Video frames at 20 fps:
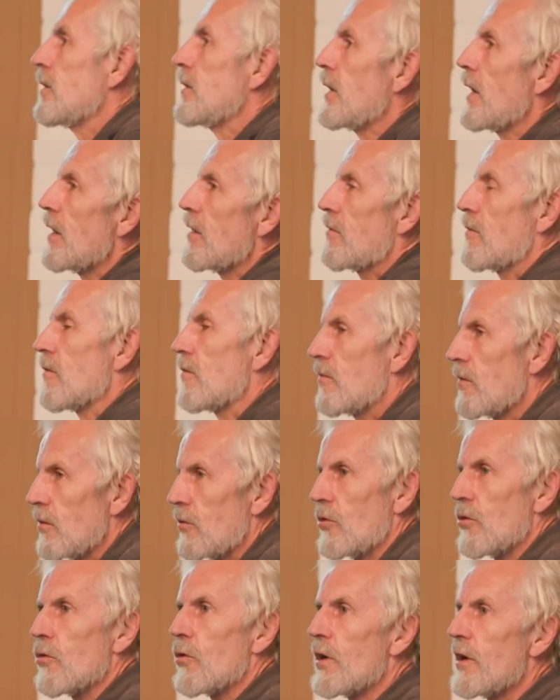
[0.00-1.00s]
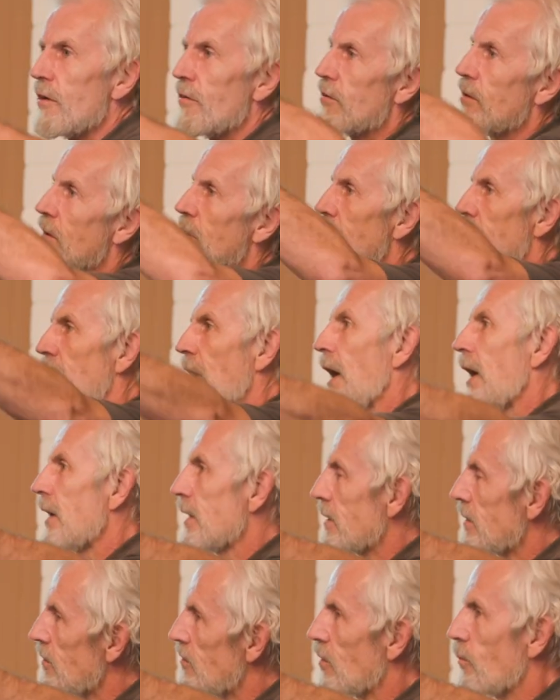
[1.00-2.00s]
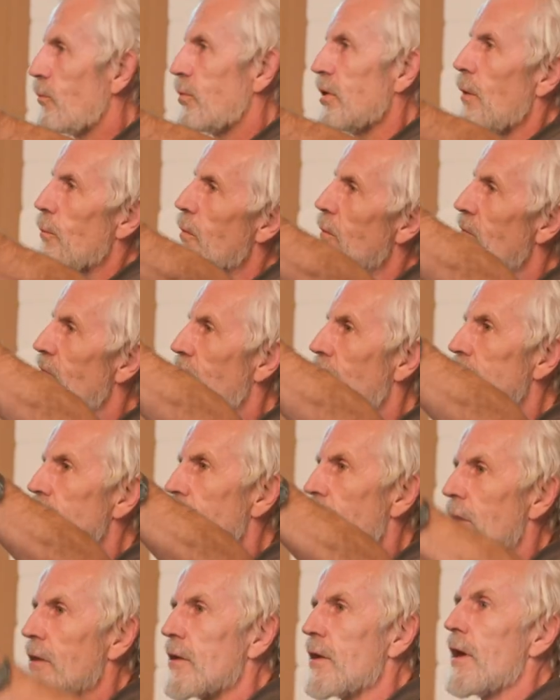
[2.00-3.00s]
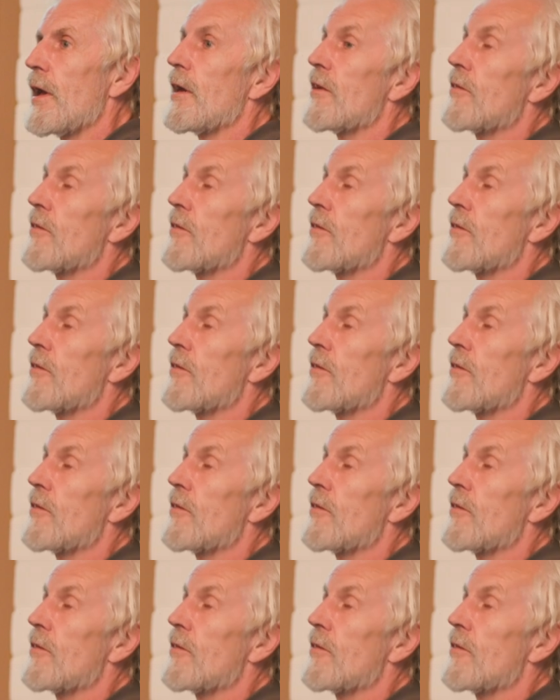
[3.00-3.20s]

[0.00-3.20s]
creates a situation that either is a problem for another